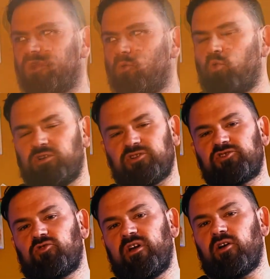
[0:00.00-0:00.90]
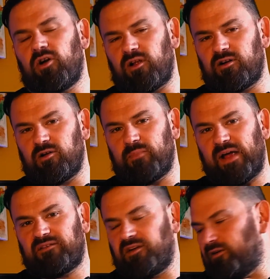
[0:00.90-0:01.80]
We're destroying all our good
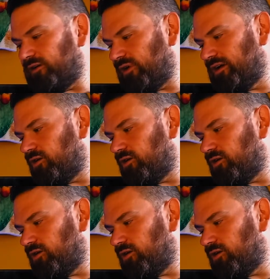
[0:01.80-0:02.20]
bacteria, right?